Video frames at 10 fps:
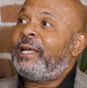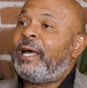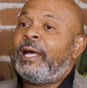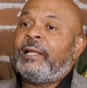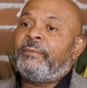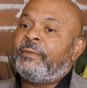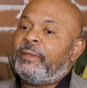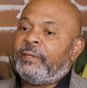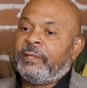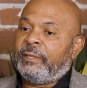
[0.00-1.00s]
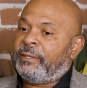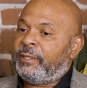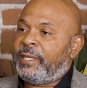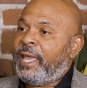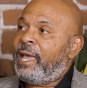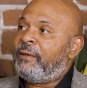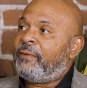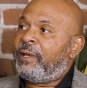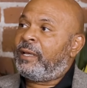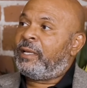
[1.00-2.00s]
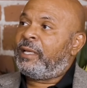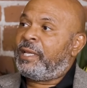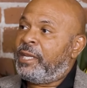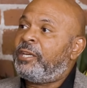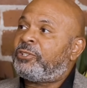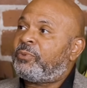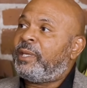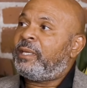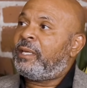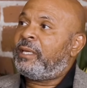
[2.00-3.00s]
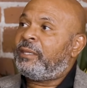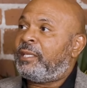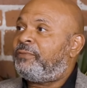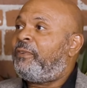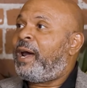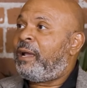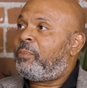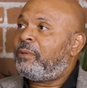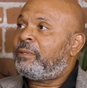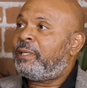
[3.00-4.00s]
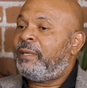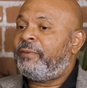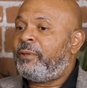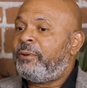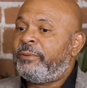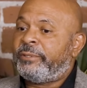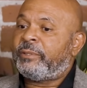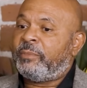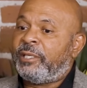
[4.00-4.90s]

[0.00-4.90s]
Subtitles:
They have an industry that's viable, even though there's some